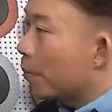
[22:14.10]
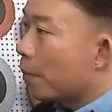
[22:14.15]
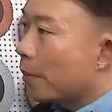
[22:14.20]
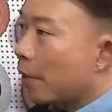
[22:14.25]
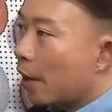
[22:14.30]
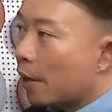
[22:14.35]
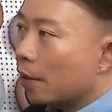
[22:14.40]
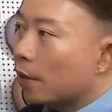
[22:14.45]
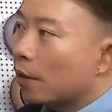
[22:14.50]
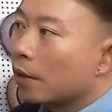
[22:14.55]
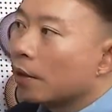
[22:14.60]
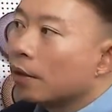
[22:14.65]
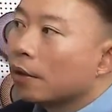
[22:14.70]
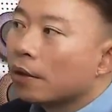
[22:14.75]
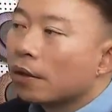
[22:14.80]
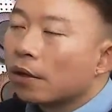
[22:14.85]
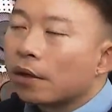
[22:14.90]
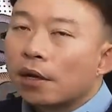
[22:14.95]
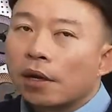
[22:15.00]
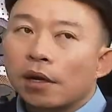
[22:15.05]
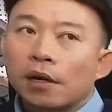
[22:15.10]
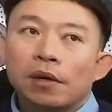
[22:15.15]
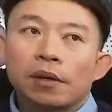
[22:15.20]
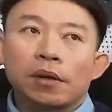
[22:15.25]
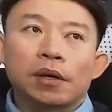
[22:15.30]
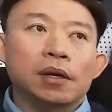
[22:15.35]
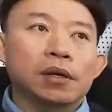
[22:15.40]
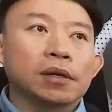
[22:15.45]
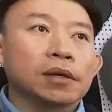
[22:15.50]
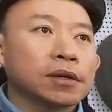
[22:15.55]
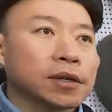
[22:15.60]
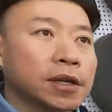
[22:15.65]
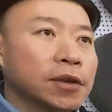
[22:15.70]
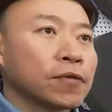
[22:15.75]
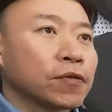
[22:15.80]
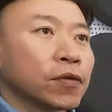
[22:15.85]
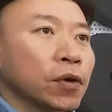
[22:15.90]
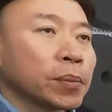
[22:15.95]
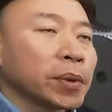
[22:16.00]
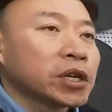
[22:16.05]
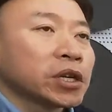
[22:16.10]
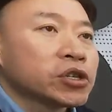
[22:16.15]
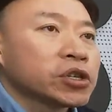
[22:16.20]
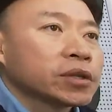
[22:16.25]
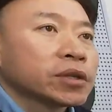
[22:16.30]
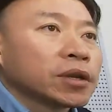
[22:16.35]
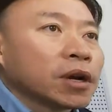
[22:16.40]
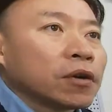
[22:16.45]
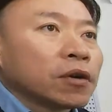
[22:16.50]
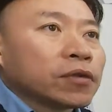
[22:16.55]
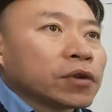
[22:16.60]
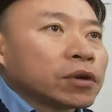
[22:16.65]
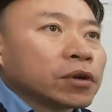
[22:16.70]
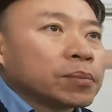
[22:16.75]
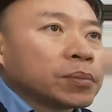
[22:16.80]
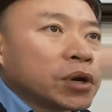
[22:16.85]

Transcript: main information of your